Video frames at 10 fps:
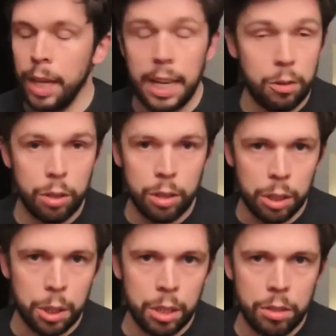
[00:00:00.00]

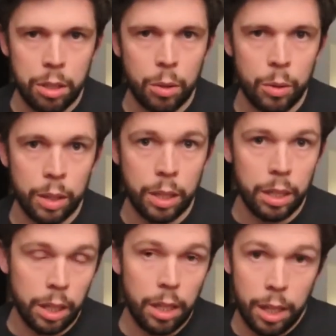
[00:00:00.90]
introduction to,
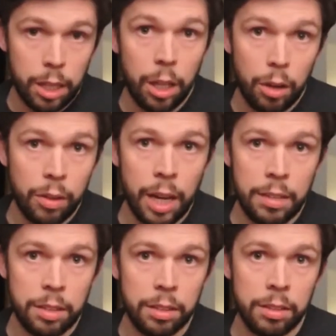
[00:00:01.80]
in a lot of
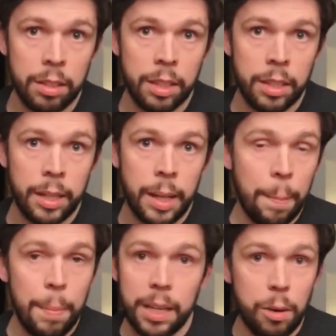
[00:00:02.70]
cases,
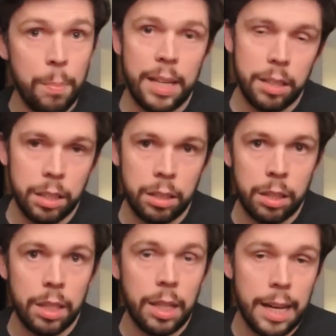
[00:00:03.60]
bigger and better
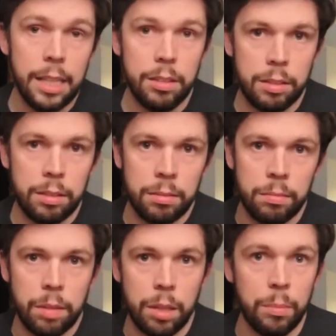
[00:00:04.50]
clients,
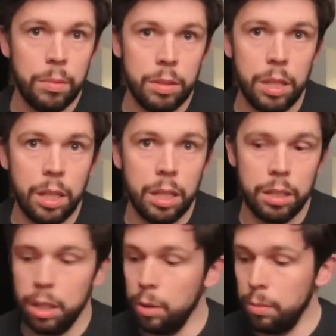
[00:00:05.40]
and
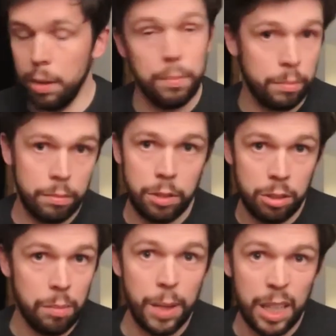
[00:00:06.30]
uh, you know,
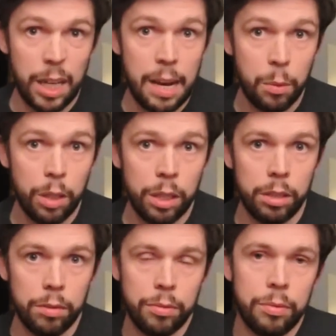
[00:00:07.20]
just a bigger network
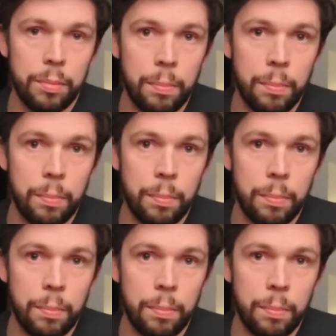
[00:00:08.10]
of